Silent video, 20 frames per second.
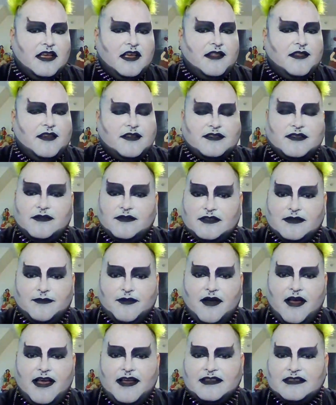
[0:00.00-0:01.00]
there's no
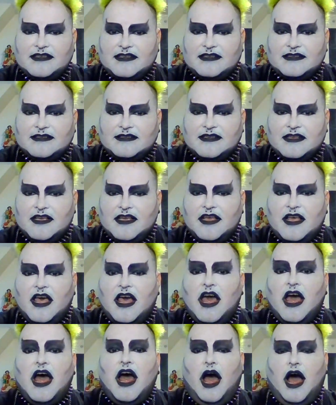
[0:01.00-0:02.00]
surprises,
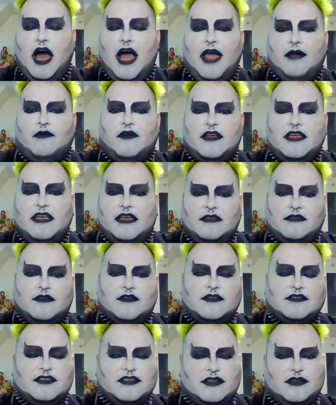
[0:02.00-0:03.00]
I will
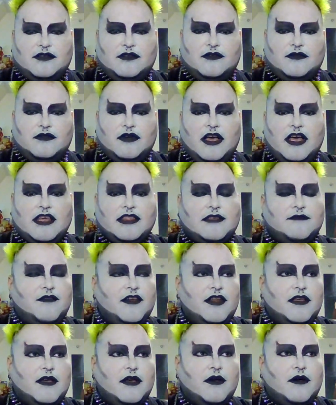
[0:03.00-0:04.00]
either do the
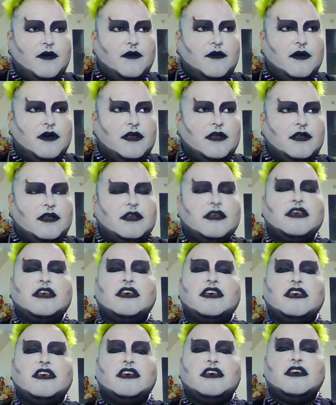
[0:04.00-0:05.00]
video
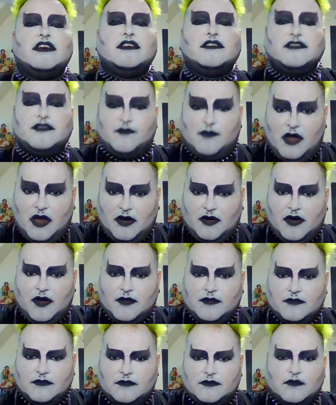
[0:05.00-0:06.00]

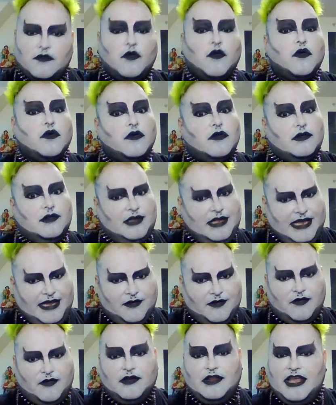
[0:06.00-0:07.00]
tomorrow,
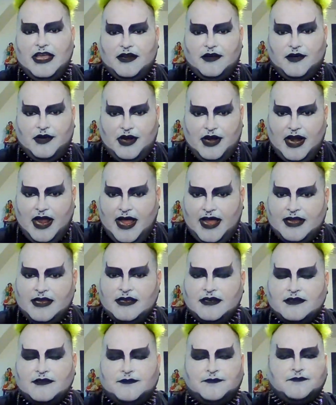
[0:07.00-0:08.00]
later
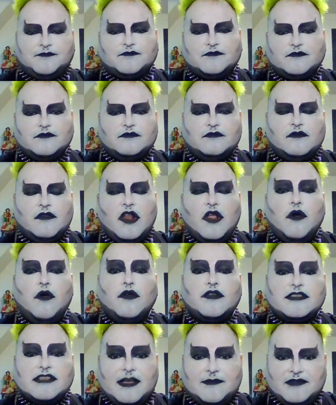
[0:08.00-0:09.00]
tonight,
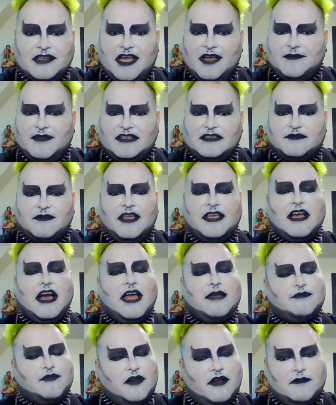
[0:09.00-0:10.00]
or sometime this week.
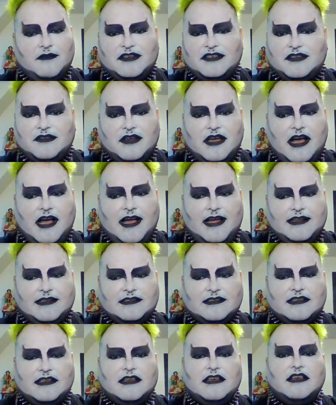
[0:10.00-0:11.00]
I promise you
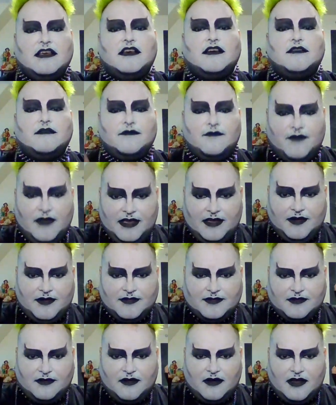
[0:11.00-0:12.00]
guys.
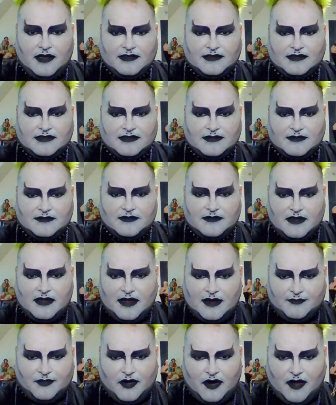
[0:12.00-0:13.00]
Fingers crossed.
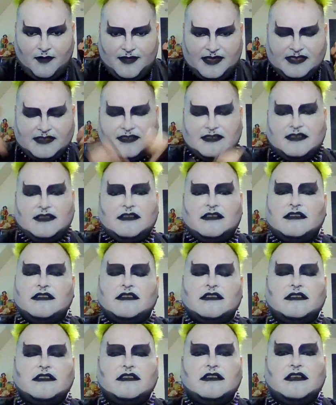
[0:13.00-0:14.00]
Promise.
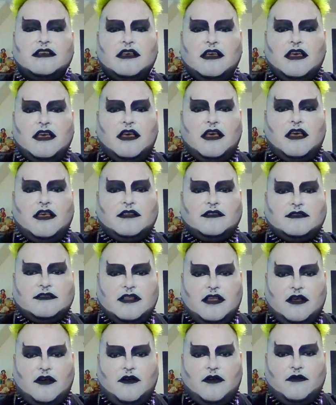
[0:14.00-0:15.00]

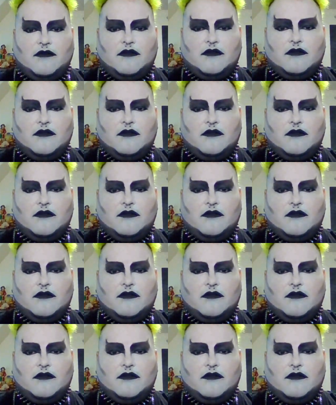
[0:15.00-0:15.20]
So,